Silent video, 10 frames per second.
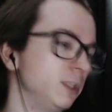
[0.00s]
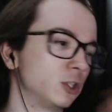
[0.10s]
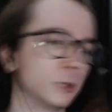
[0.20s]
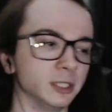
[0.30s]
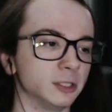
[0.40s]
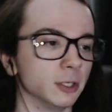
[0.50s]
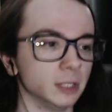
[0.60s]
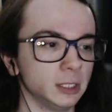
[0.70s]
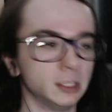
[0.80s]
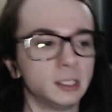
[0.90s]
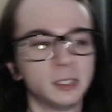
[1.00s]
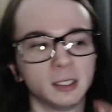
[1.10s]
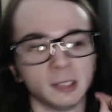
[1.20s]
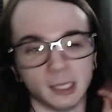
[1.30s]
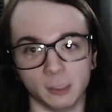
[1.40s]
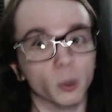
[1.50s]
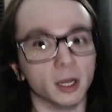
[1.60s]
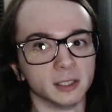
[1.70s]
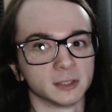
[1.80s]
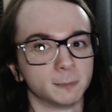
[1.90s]
2030, and it
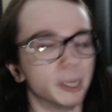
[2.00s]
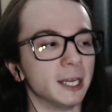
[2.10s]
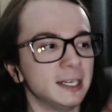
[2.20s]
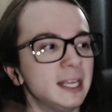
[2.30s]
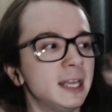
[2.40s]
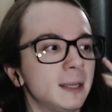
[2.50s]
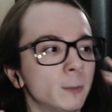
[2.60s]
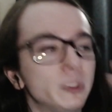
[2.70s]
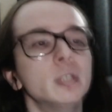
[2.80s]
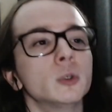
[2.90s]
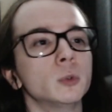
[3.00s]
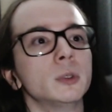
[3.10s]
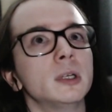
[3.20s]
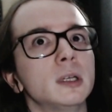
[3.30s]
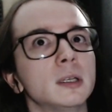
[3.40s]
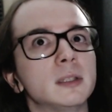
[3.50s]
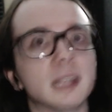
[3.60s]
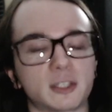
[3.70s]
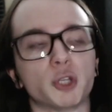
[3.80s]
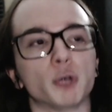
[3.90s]
was. But we knew the
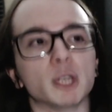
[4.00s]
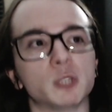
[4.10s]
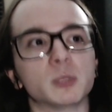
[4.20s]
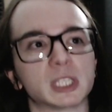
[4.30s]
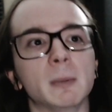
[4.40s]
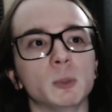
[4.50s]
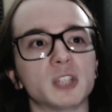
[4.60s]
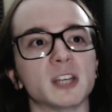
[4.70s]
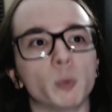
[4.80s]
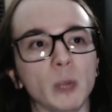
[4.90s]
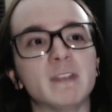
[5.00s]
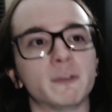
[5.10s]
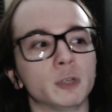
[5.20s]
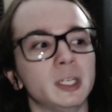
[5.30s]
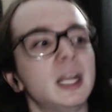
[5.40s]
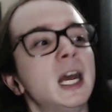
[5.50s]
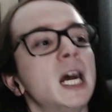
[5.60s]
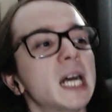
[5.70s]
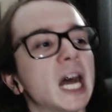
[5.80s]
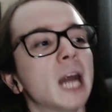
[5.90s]
next generation was coming, we just had to wait for it.
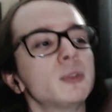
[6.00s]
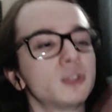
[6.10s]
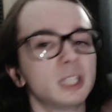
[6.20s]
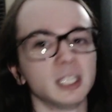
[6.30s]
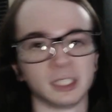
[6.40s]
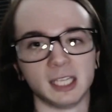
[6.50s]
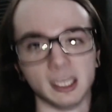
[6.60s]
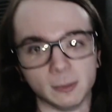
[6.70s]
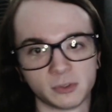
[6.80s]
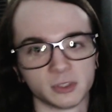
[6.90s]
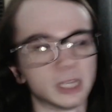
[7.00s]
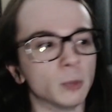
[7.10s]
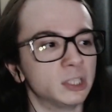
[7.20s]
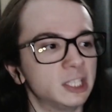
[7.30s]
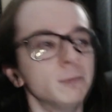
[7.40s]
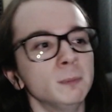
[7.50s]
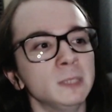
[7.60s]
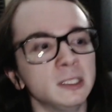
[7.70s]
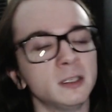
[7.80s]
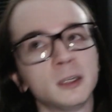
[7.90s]
I was looking at games that would give
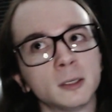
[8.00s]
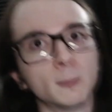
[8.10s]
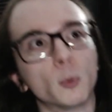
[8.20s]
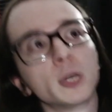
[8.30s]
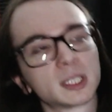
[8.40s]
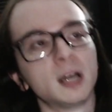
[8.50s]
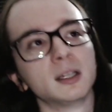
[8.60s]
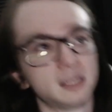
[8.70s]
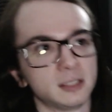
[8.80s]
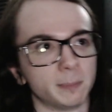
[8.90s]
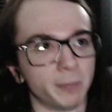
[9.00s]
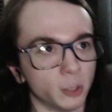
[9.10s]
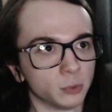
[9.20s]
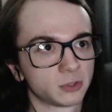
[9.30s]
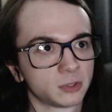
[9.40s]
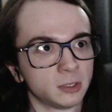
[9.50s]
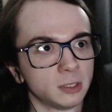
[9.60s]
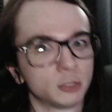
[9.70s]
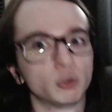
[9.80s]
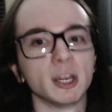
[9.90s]
me more content to post,
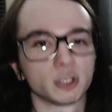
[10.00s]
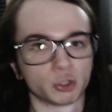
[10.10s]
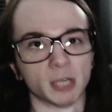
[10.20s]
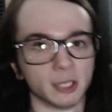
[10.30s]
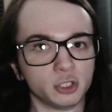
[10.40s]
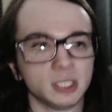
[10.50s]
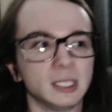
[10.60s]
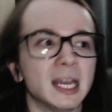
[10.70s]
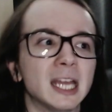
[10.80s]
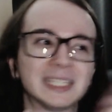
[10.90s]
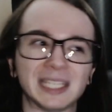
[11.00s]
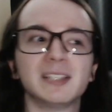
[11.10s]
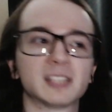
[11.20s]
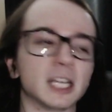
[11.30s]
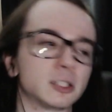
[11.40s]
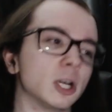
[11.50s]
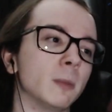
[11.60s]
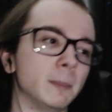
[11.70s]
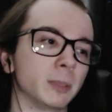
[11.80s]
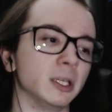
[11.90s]
grand strategy, things I thought
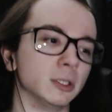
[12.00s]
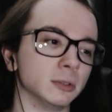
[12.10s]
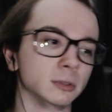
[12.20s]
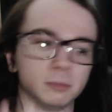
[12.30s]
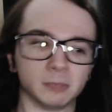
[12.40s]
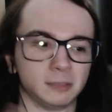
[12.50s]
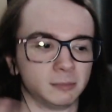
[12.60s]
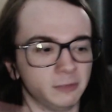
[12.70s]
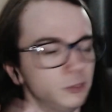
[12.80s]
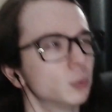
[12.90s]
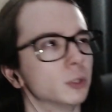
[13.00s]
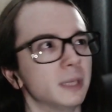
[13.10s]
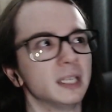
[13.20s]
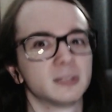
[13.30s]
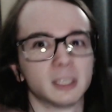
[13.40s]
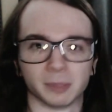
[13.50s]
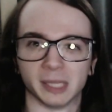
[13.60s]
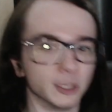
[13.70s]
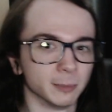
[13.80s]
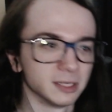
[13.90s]
my viewer base, not
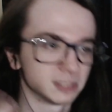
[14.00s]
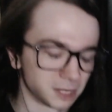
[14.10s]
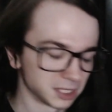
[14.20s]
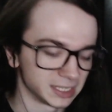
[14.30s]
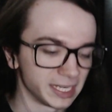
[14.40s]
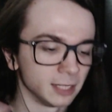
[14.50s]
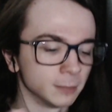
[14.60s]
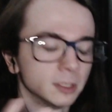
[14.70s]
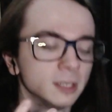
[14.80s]
player base, I'm not a game,